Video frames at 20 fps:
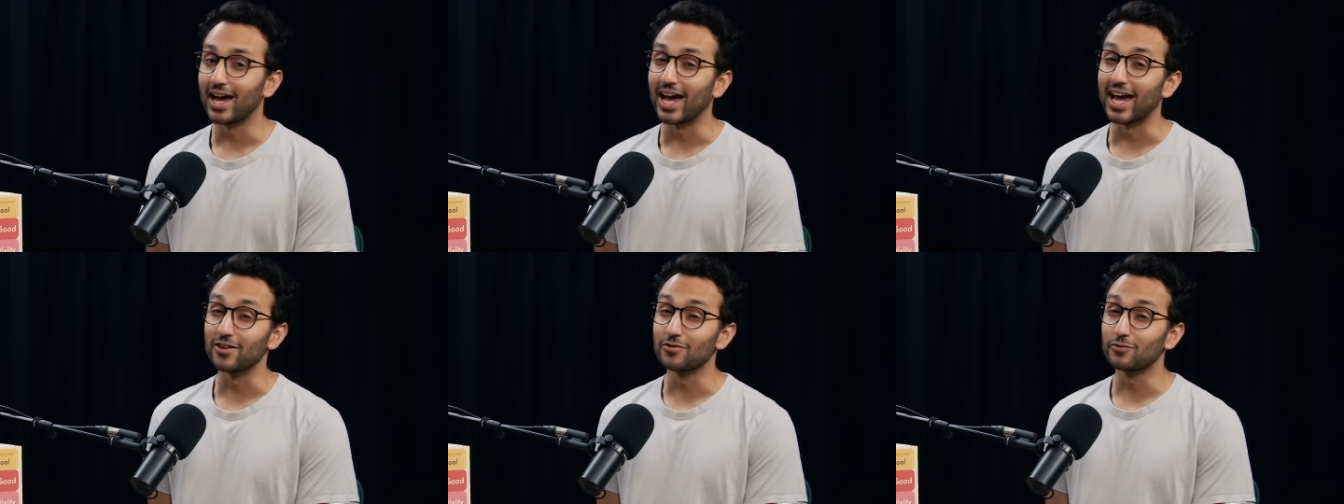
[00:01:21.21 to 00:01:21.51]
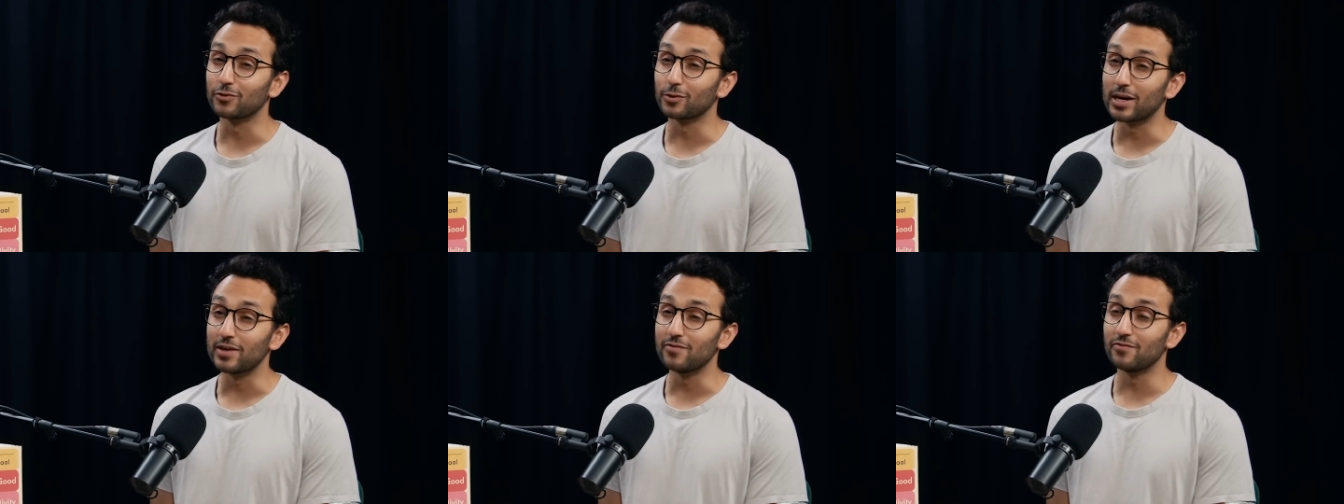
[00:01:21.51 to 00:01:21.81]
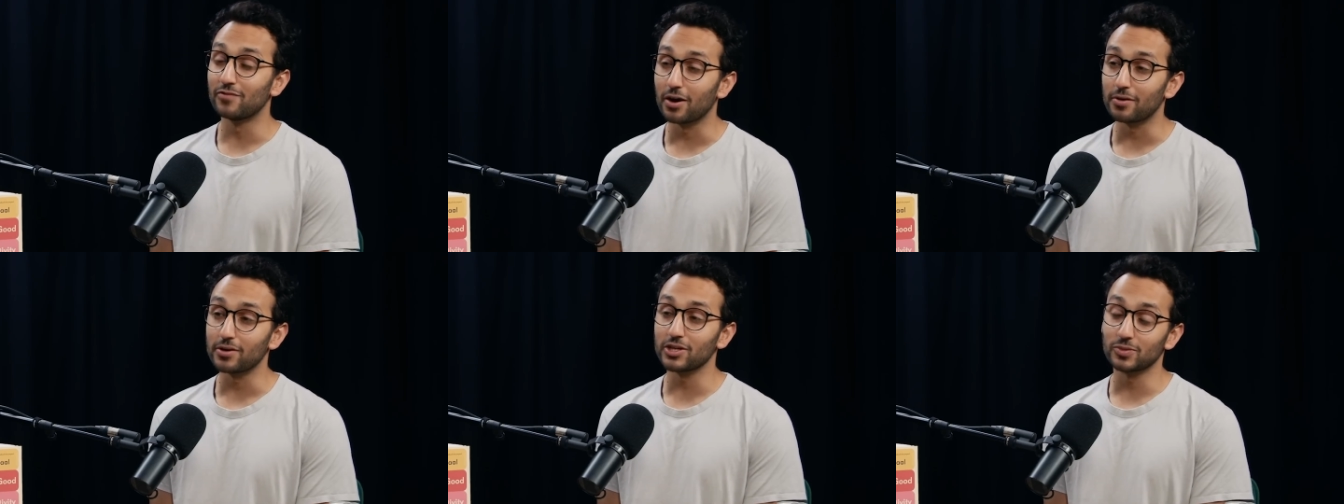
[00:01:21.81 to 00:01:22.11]
And for a
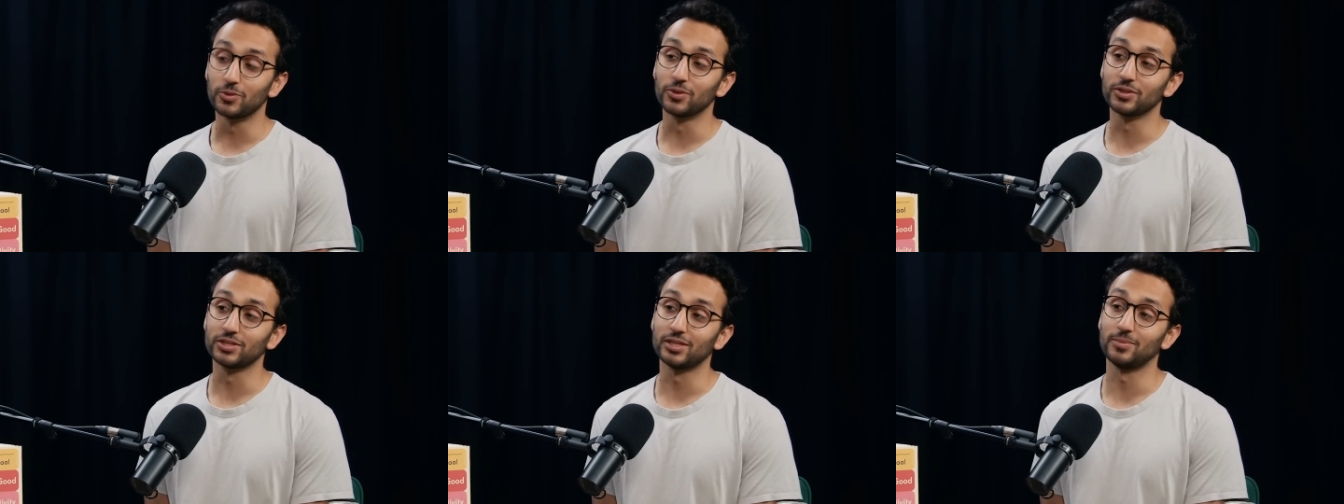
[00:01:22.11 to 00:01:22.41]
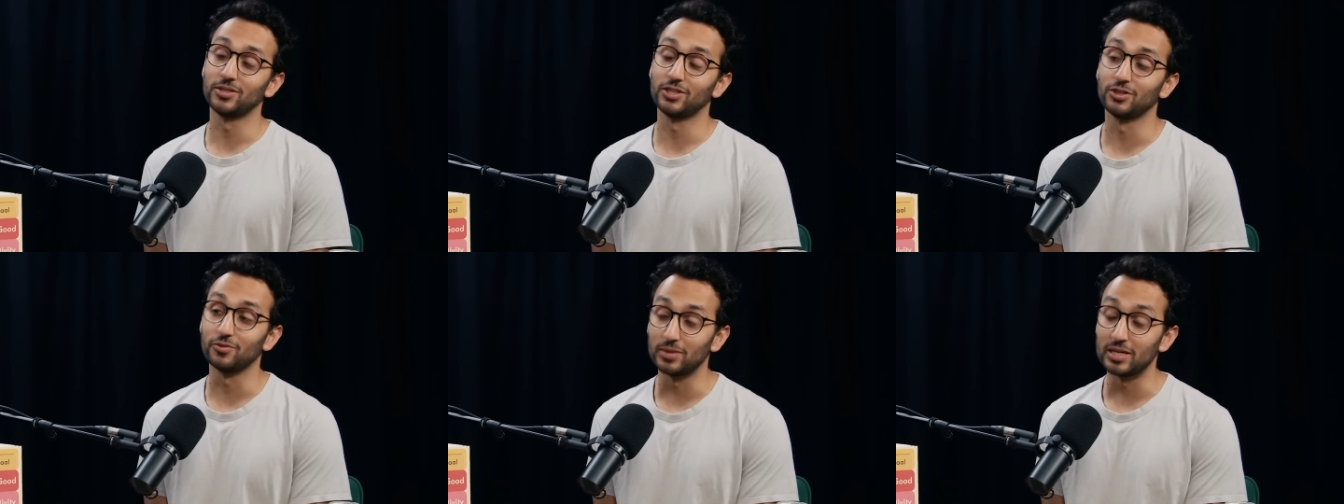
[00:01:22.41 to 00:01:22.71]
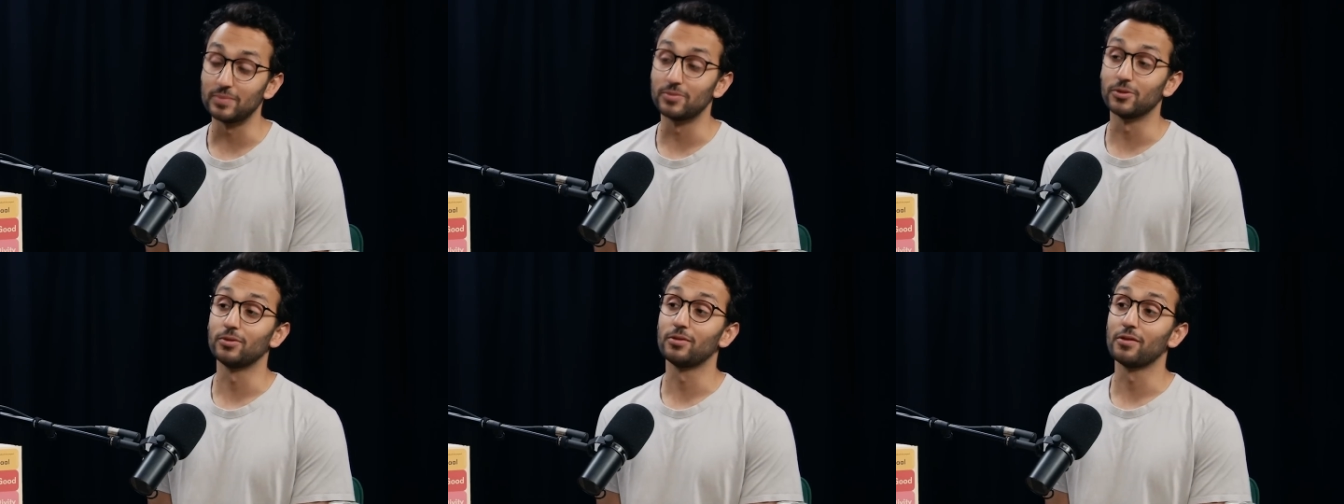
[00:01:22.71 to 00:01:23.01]
very small subset of
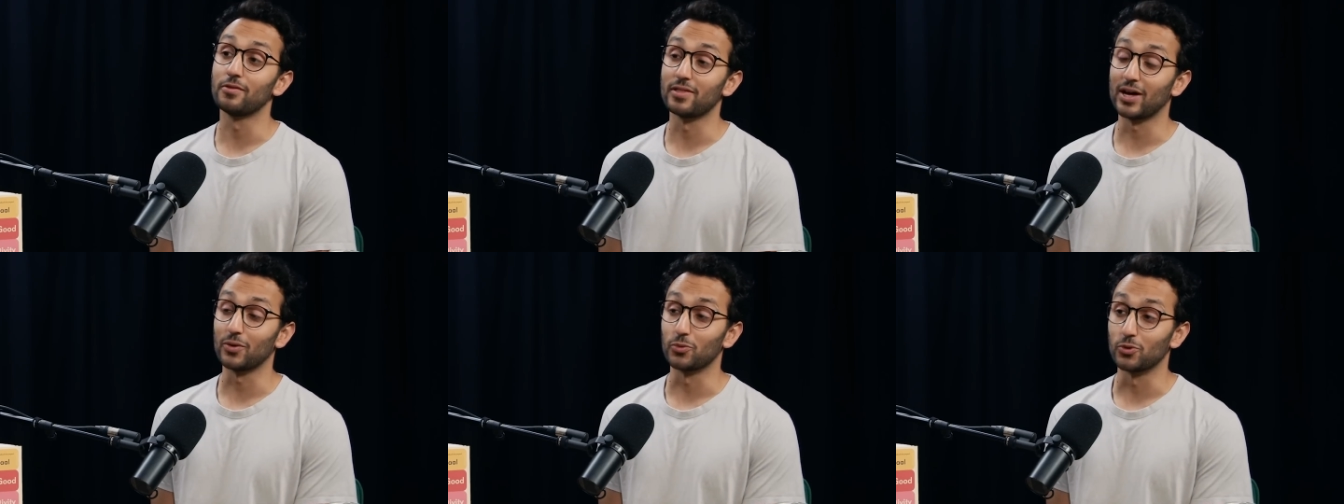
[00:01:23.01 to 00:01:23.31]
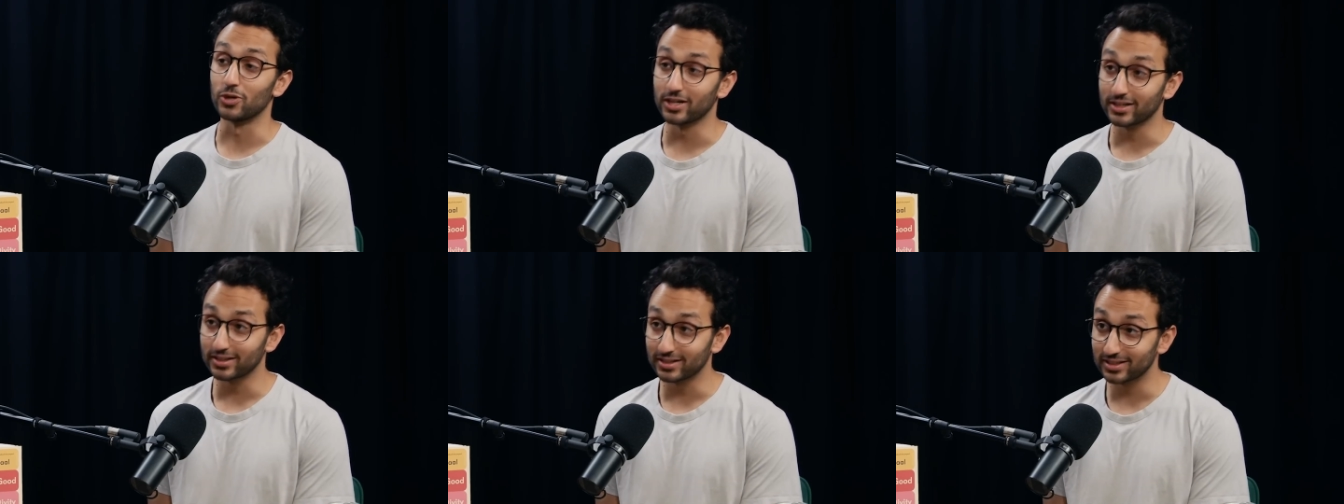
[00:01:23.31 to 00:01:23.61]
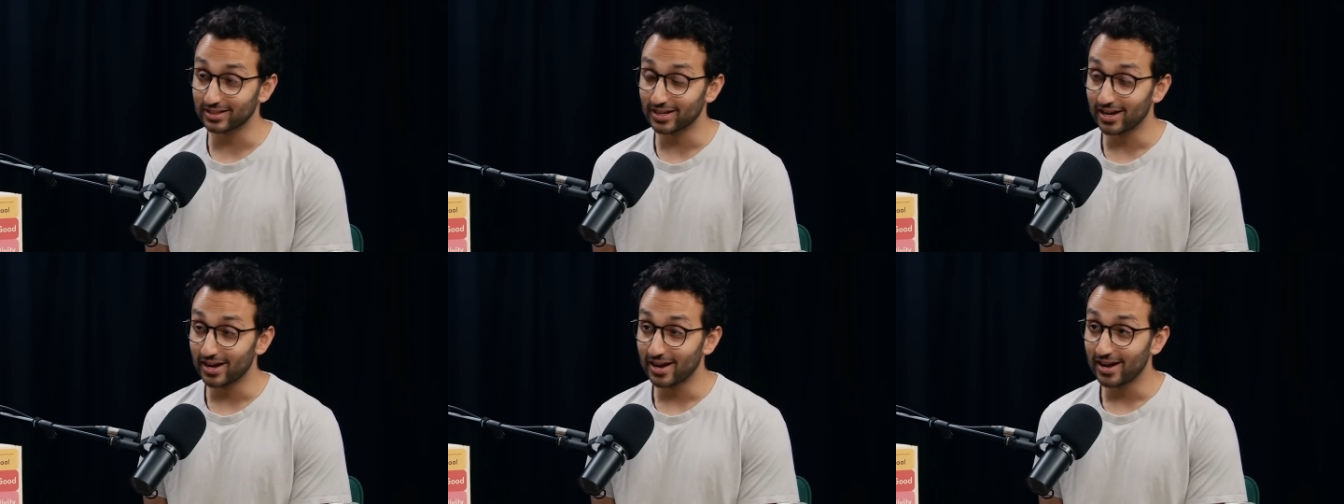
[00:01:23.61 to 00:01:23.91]
people, that works.